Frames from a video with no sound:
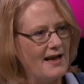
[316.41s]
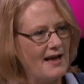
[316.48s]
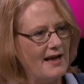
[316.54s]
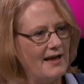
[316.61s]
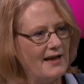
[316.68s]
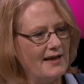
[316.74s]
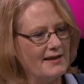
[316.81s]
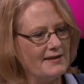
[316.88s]

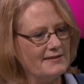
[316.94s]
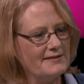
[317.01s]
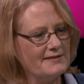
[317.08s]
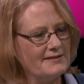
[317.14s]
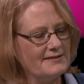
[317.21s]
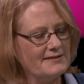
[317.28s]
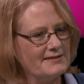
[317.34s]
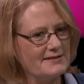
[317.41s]

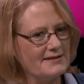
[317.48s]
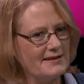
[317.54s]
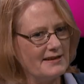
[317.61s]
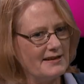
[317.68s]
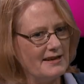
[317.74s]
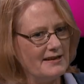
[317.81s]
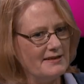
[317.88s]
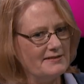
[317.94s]
And
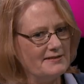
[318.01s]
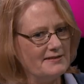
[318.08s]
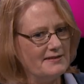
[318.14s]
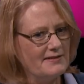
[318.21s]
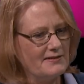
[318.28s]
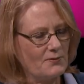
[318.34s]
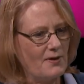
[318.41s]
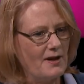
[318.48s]
he
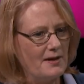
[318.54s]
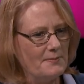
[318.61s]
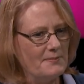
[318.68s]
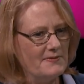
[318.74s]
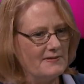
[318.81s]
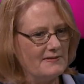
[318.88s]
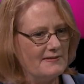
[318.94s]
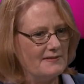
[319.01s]

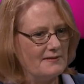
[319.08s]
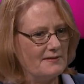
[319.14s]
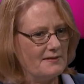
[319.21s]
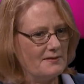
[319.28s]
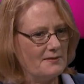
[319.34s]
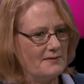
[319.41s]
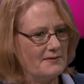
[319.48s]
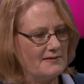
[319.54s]
describes
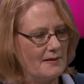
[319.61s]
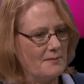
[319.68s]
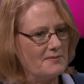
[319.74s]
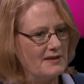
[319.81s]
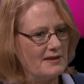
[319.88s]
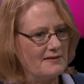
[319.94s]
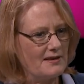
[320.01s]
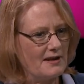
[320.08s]

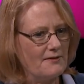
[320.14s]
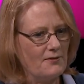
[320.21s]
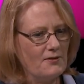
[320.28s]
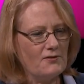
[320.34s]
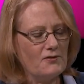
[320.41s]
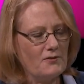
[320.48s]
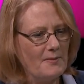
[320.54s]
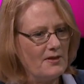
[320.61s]
something that I've
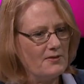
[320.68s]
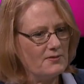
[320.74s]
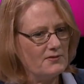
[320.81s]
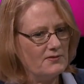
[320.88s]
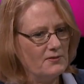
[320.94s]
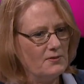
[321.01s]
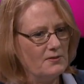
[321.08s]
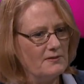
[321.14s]
heard from other
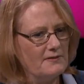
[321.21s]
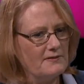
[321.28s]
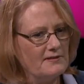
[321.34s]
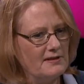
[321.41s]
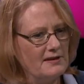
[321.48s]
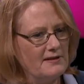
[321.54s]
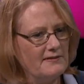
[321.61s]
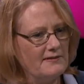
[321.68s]
students,
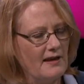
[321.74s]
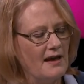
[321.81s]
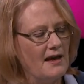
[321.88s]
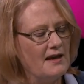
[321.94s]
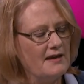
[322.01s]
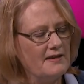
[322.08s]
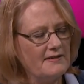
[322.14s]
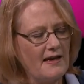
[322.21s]
that
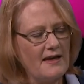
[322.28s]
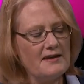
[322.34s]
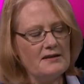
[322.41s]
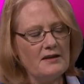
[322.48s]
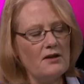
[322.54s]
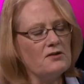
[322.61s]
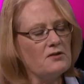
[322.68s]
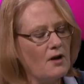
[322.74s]
he's had
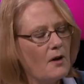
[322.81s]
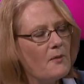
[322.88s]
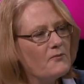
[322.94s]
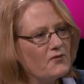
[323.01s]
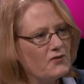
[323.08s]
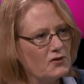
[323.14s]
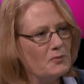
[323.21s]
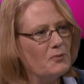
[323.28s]
an
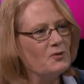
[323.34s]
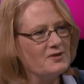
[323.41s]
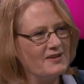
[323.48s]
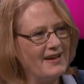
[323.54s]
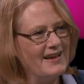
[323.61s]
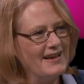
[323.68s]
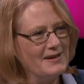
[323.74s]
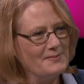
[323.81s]
uncomfortable
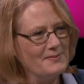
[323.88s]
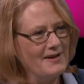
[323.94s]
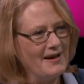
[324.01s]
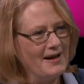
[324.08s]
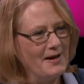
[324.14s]
time,